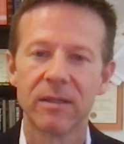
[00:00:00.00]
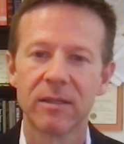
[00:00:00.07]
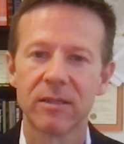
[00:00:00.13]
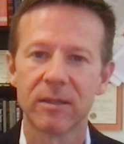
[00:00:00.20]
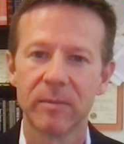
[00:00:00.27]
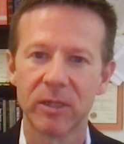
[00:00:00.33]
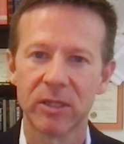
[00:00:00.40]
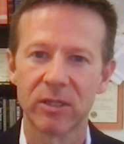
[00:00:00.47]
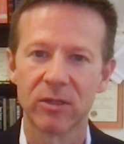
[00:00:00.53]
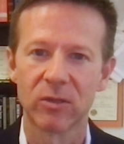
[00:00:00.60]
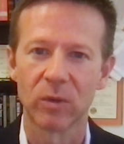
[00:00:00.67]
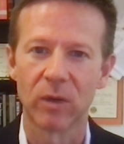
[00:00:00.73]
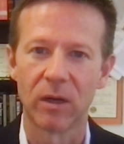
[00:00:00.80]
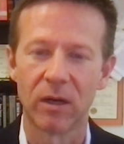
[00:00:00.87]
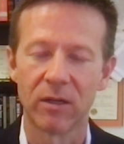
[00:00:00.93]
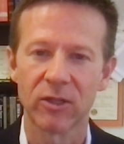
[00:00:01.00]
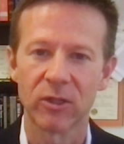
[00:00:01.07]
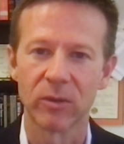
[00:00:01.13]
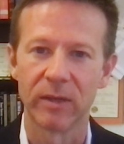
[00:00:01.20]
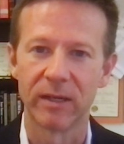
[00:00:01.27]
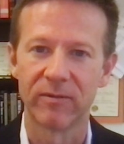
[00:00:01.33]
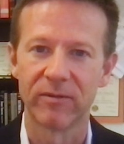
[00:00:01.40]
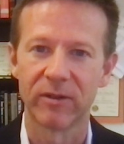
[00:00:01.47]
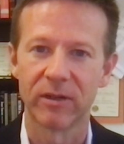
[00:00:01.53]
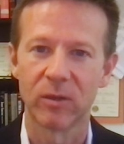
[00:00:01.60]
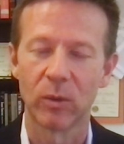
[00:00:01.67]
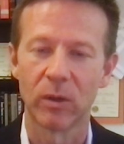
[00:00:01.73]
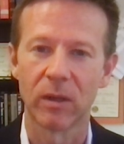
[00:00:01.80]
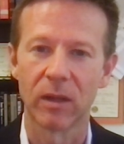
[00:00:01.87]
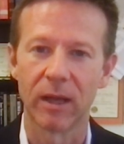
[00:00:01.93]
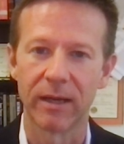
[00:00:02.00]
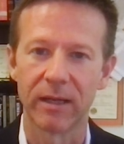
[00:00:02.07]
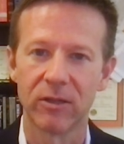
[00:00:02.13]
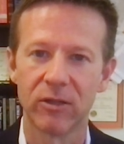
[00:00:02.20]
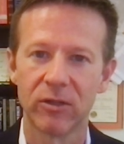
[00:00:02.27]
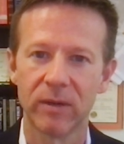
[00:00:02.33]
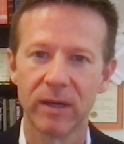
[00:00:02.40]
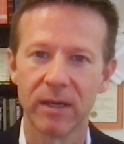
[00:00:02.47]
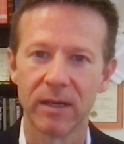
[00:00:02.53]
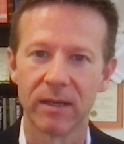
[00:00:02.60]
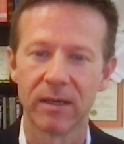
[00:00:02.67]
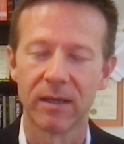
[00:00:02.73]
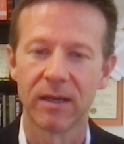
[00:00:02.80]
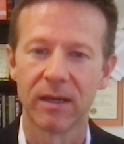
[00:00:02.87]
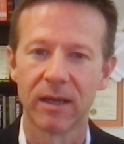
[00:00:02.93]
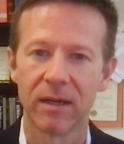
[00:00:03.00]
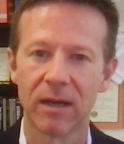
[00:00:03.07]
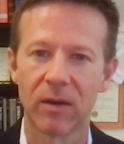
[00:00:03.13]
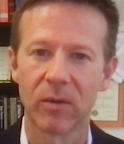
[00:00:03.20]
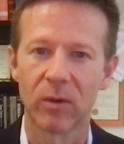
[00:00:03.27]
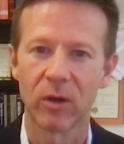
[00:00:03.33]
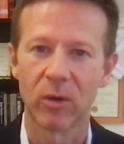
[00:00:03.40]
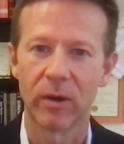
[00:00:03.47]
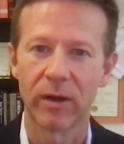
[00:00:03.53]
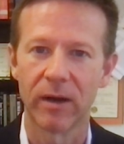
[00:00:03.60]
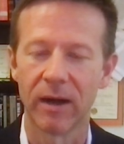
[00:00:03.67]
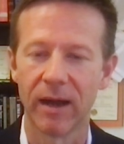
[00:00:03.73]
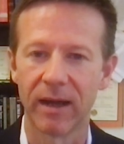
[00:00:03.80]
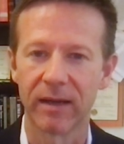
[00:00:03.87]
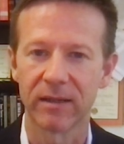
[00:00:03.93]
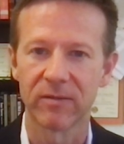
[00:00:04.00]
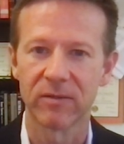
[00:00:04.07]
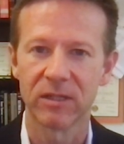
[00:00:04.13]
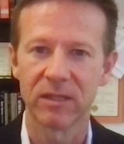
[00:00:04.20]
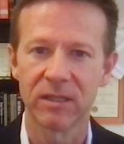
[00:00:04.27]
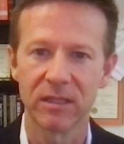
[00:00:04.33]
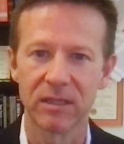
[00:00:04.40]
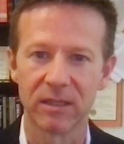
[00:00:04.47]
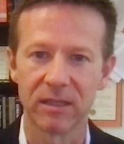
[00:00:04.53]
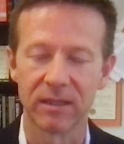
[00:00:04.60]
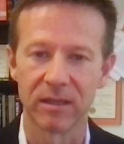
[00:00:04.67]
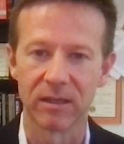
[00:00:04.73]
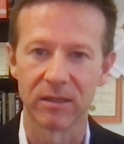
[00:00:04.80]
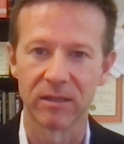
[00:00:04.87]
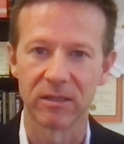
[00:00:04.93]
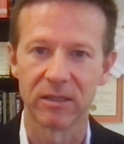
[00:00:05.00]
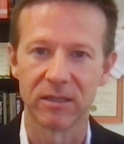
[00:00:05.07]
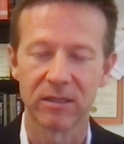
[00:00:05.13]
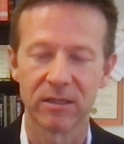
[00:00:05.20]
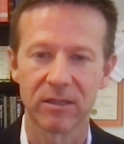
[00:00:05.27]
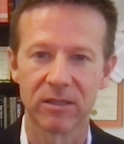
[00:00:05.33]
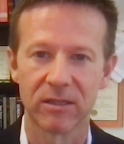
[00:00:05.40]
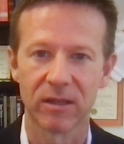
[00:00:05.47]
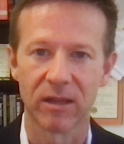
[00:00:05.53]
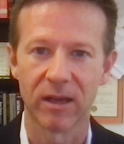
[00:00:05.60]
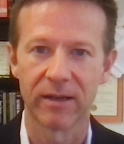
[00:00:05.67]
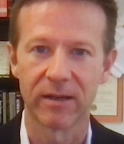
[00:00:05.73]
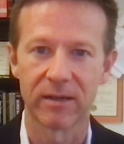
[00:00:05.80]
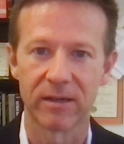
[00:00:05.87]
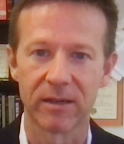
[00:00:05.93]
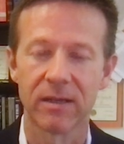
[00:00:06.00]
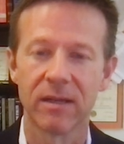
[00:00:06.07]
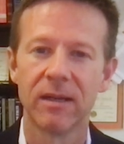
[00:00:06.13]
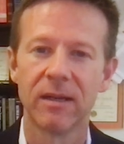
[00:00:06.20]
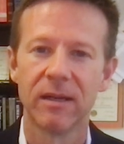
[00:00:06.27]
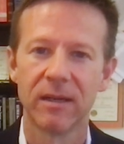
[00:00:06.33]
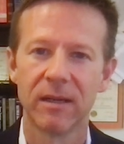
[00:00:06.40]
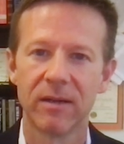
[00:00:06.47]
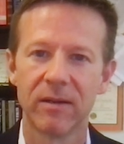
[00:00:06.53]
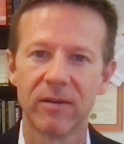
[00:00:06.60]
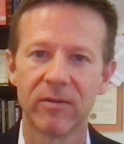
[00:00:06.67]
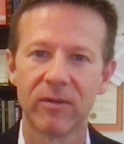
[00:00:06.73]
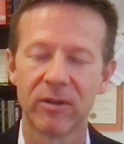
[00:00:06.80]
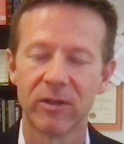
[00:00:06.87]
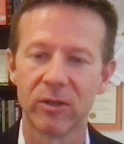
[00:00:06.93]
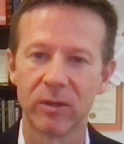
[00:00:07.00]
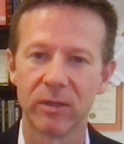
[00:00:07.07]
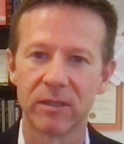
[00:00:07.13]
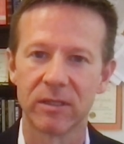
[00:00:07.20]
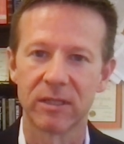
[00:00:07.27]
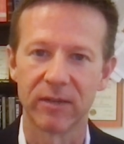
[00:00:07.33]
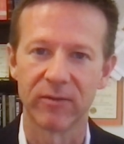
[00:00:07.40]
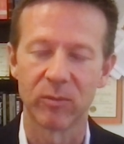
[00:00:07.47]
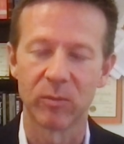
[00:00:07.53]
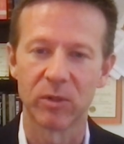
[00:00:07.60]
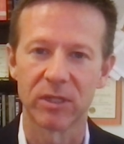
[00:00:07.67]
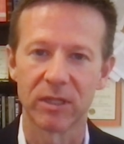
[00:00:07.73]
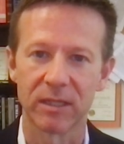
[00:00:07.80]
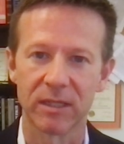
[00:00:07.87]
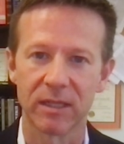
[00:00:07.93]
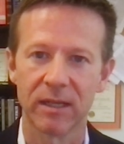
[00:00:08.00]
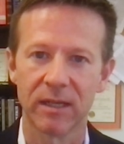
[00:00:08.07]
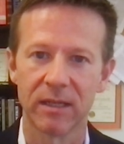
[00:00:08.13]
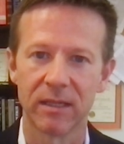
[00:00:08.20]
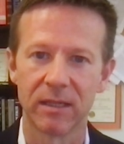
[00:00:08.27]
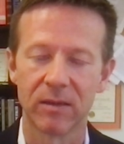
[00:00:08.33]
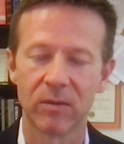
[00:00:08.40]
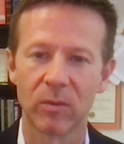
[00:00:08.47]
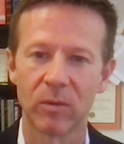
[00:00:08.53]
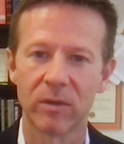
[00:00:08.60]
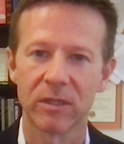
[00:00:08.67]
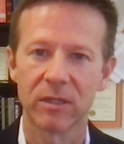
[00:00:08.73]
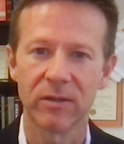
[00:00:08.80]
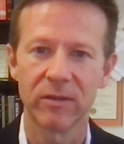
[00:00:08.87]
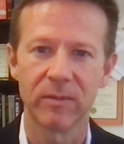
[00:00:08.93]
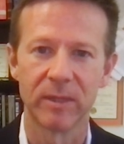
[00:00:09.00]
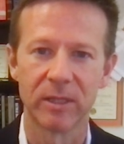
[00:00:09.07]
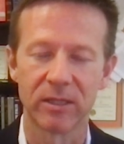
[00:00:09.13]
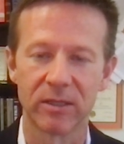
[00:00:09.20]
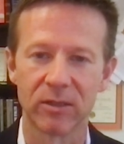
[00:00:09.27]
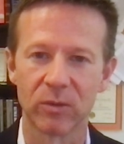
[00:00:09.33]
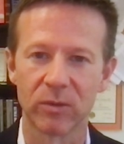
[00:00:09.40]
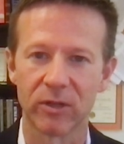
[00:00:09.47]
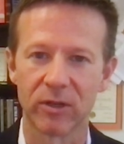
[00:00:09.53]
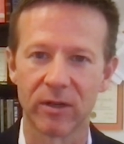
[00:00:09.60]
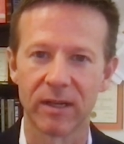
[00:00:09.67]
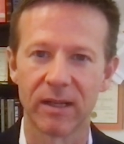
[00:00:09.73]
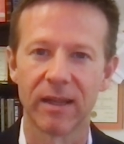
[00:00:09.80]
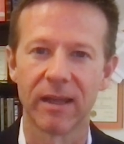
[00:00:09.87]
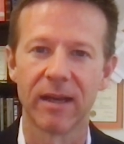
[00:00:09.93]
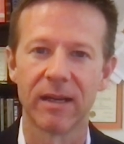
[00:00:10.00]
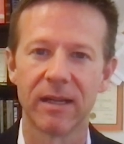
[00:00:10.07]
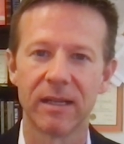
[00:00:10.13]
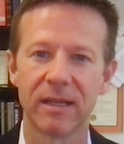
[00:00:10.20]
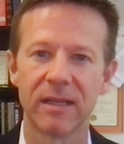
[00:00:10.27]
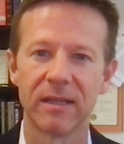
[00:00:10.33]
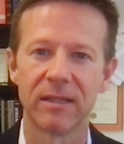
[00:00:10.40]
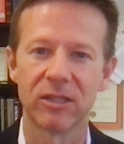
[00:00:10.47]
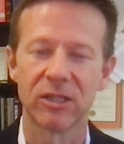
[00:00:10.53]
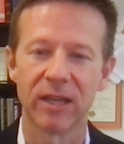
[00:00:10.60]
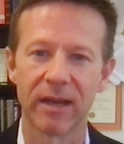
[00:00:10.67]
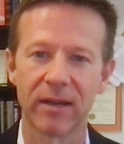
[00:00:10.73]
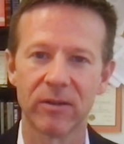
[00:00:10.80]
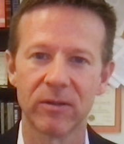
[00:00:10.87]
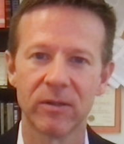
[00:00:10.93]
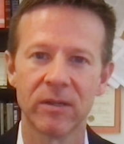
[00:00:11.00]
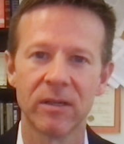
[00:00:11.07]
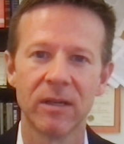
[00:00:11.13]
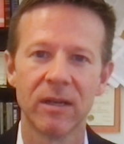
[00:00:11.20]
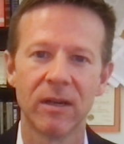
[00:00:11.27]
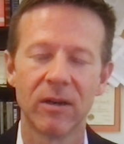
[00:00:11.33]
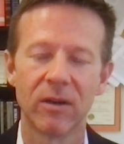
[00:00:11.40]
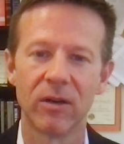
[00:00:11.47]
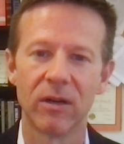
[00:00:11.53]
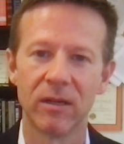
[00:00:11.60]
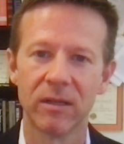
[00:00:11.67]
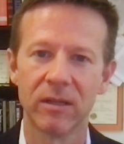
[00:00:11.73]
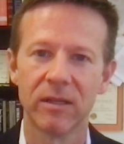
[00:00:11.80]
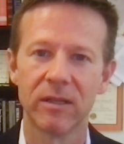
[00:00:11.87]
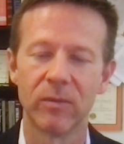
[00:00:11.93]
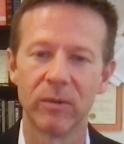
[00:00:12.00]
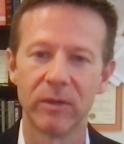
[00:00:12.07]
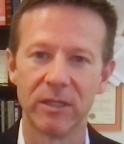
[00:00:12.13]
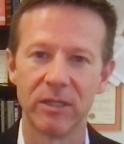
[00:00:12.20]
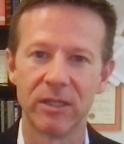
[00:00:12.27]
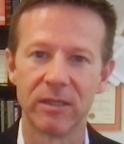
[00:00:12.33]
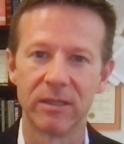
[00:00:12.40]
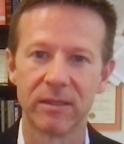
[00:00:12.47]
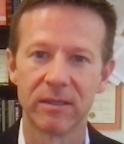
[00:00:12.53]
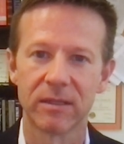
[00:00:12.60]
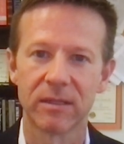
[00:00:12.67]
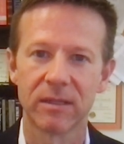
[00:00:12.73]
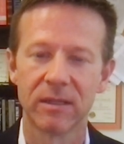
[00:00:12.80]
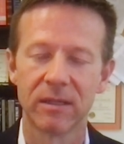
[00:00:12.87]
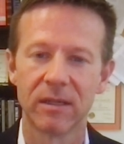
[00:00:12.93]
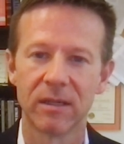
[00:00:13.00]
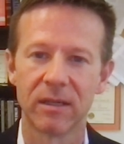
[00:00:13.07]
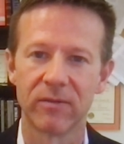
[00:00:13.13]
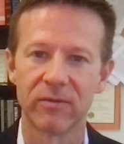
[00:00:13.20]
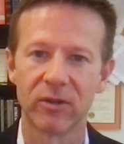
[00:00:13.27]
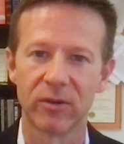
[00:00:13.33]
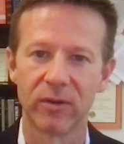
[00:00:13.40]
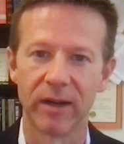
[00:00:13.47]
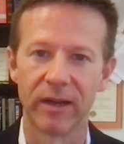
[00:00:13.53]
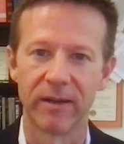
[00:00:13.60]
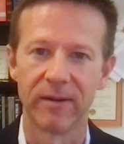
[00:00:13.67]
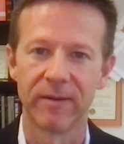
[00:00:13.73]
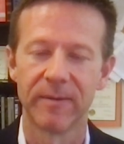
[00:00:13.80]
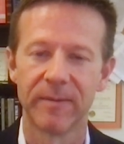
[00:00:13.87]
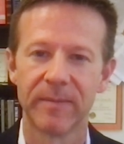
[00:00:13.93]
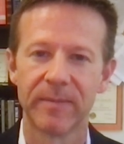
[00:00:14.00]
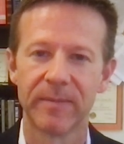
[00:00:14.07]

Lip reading: Some missions will also have very well lighted terrain and not require active sensing technologies such as LiDAR for doing safe and precise landing, whereas other missions will target landing in shadowed or unlit regions of terrain.